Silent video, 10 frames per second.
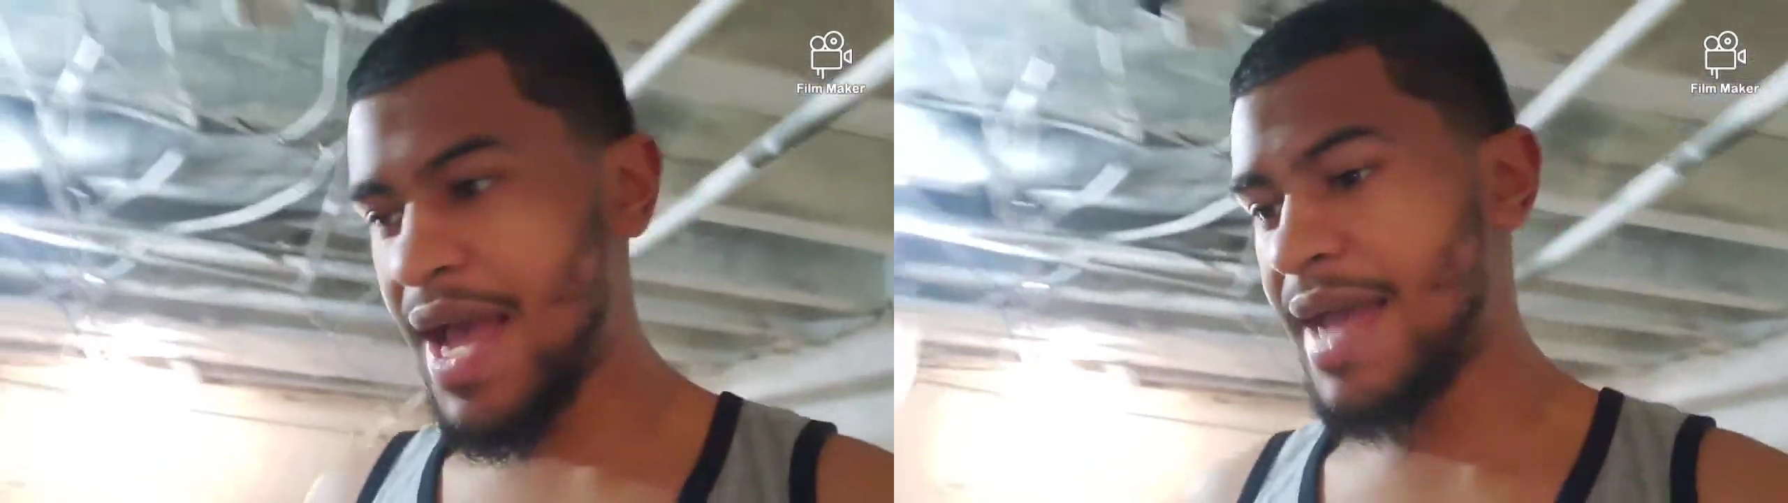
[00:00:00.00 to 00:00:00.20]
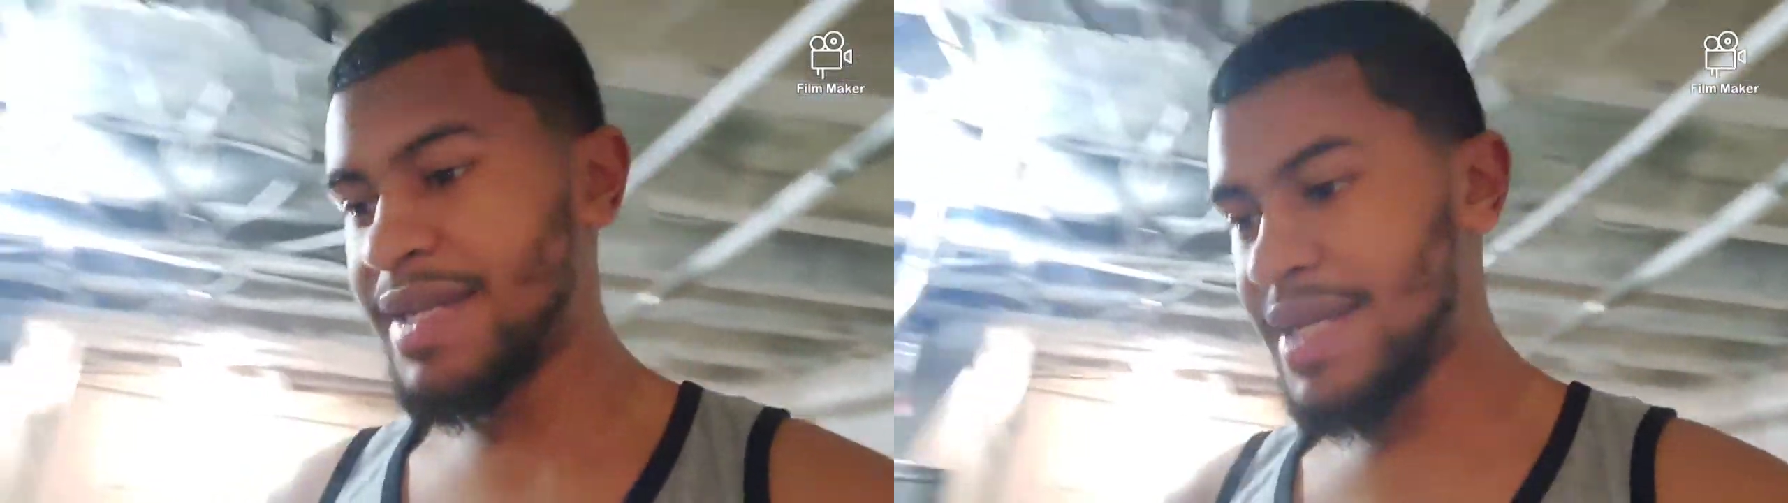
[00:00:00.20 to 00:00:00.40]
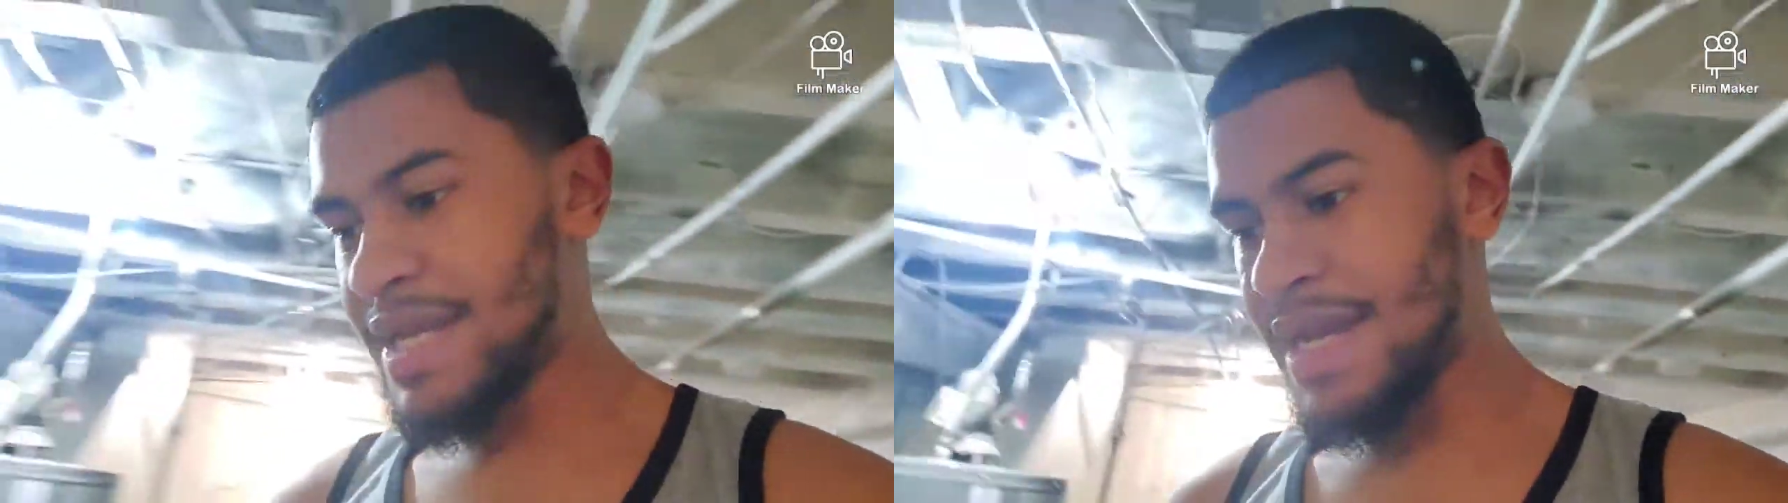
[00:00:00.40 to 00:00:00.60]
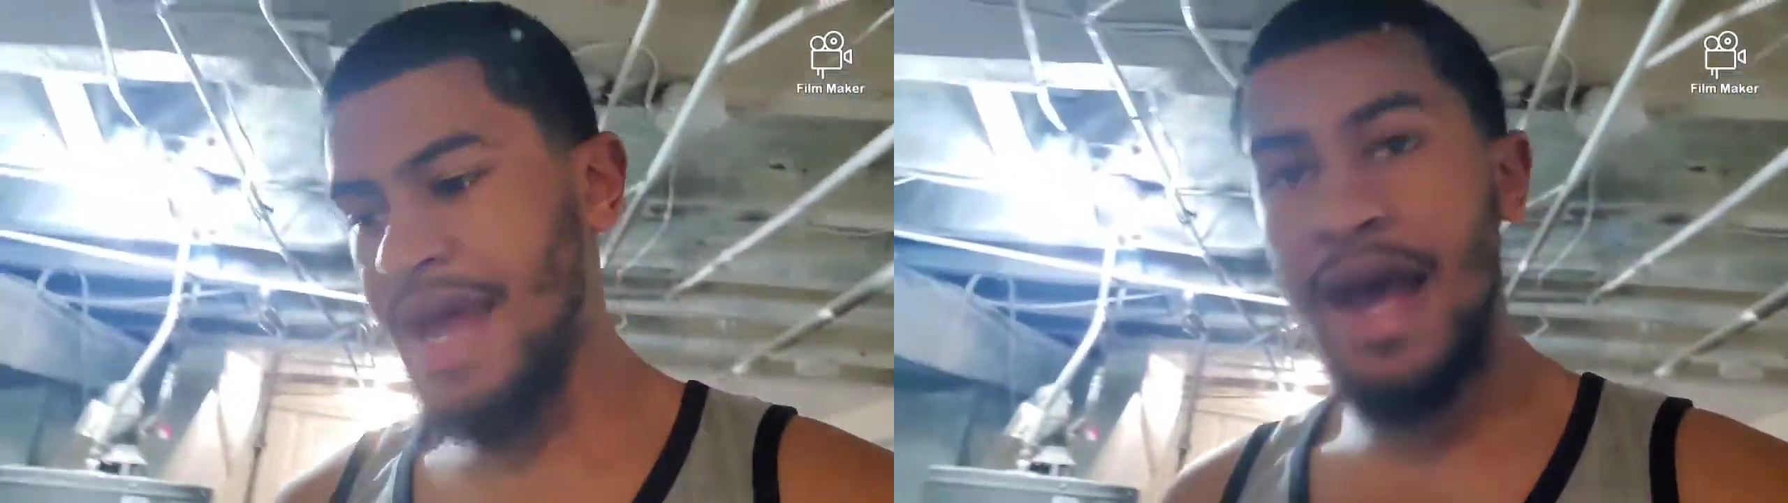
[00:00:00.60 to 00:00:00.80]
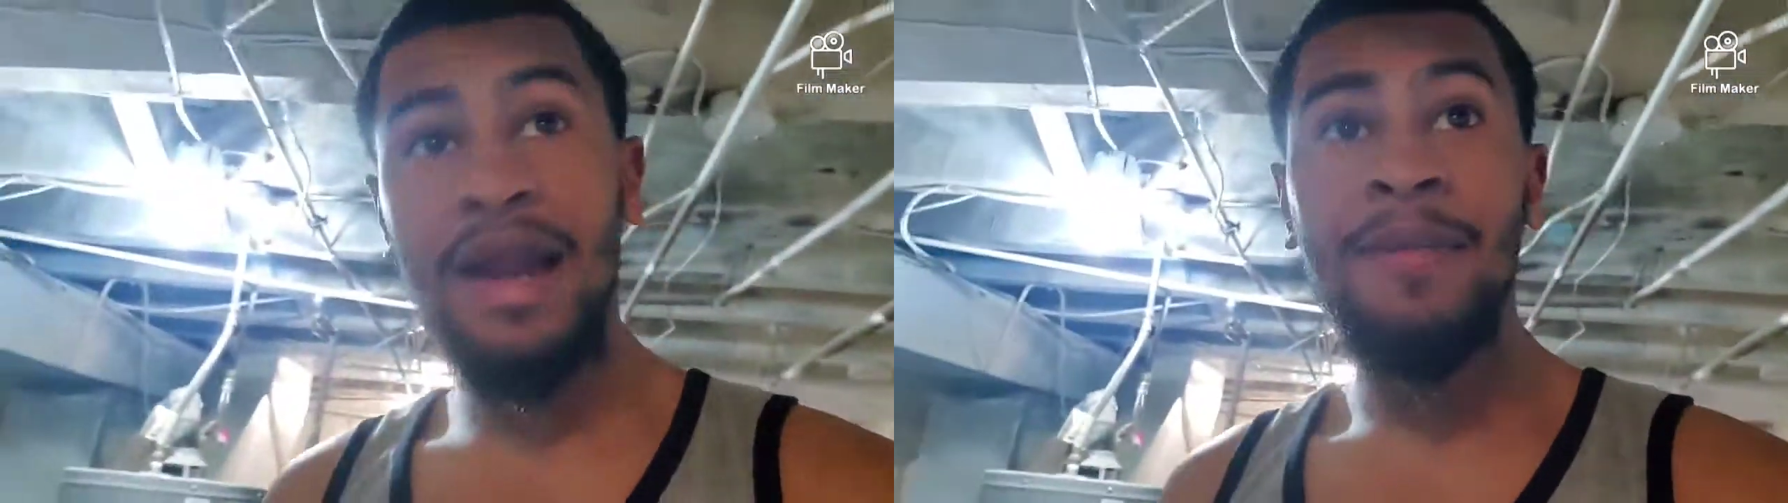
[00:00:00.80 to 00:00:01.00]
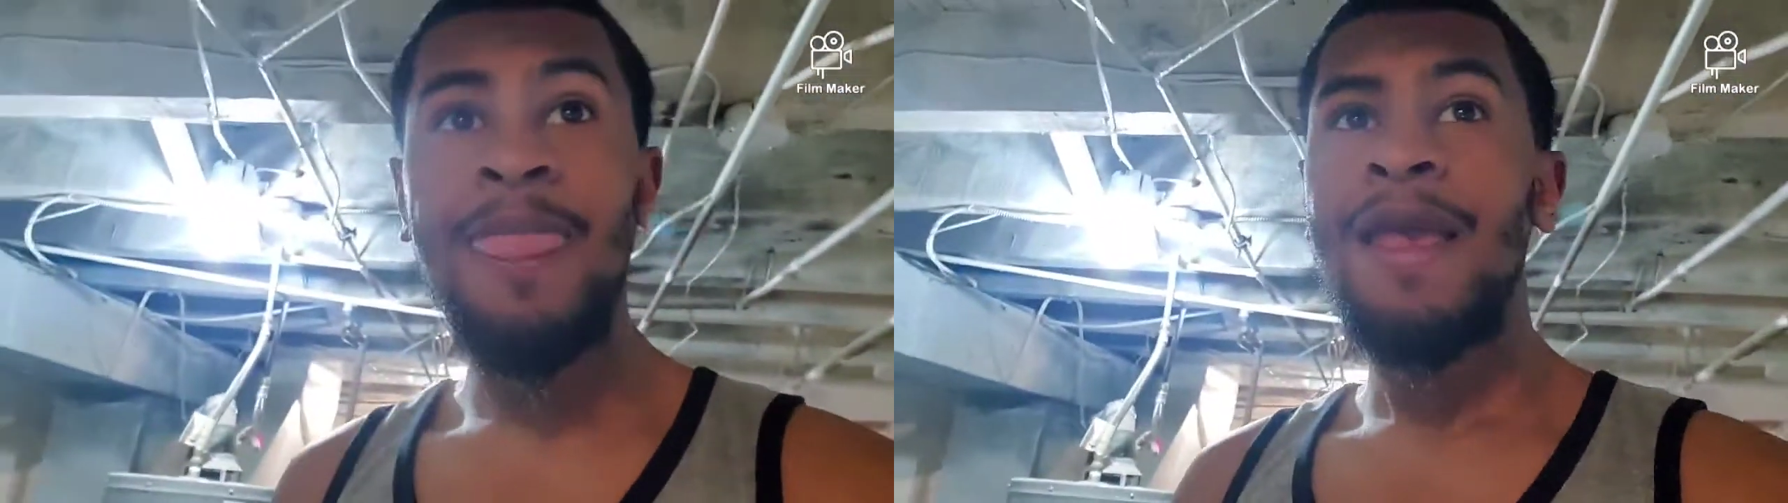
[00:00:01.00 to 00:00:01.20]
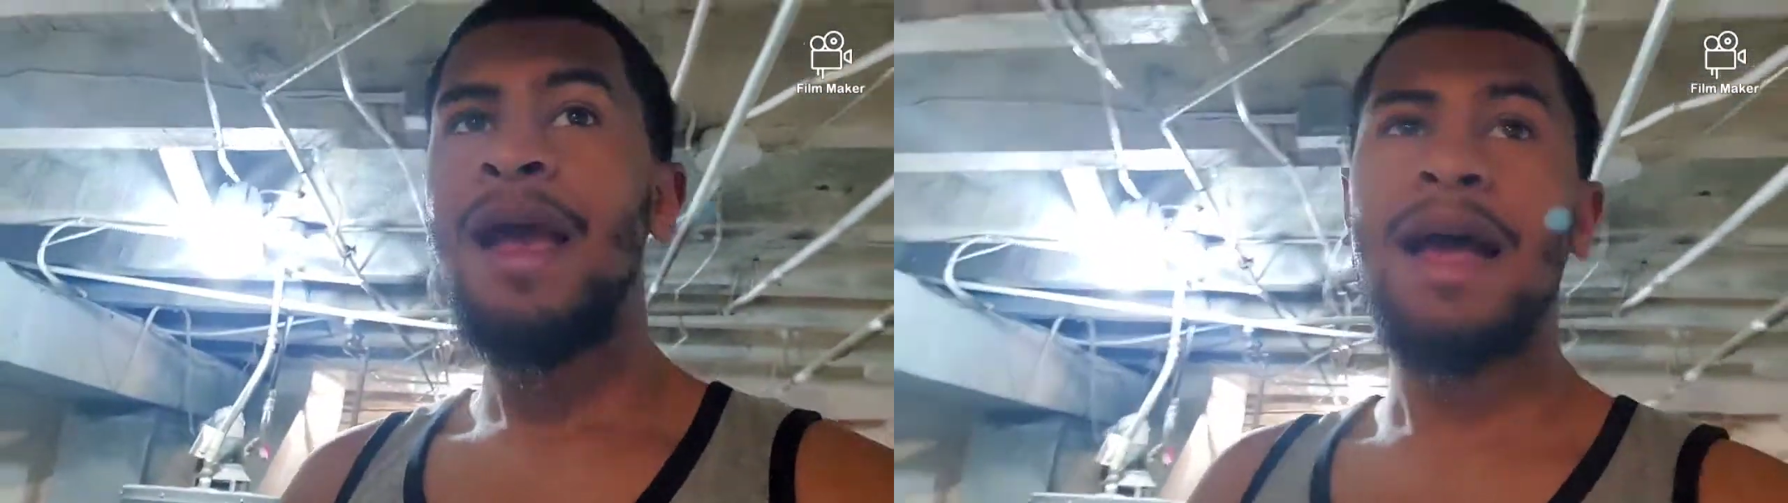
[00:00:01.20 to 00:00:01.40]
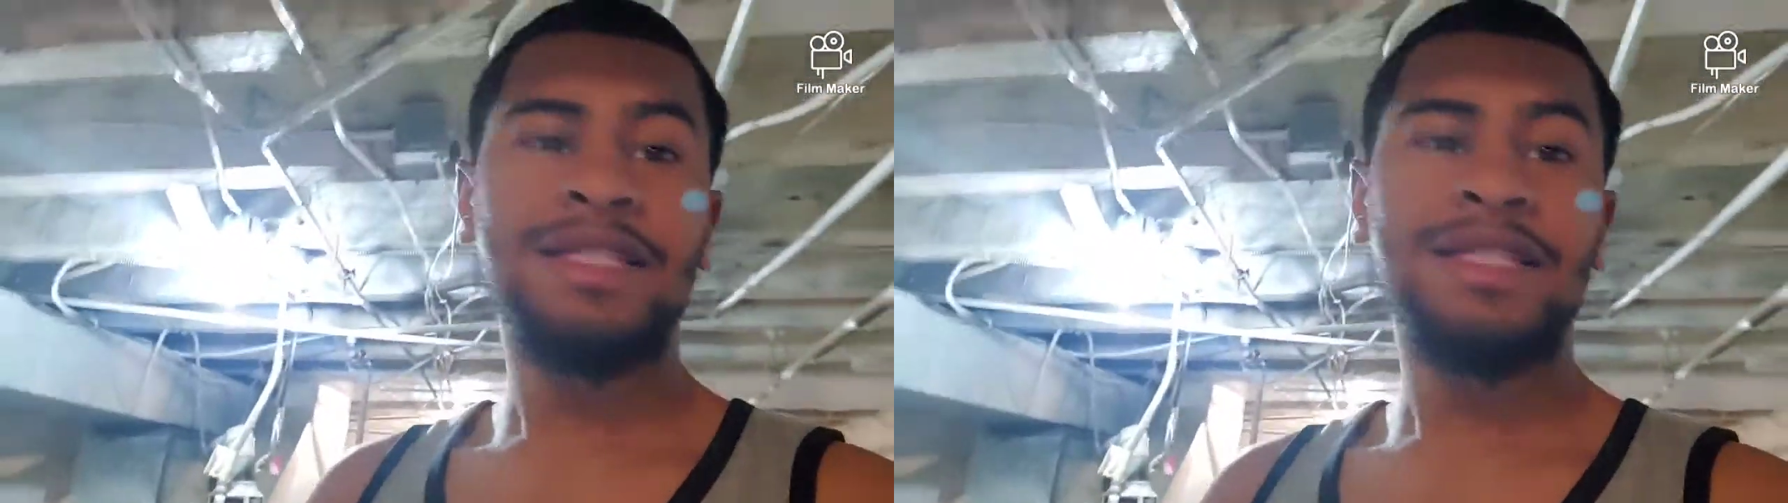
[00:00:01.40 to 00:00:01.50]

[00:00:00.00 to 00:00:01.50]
I did not. I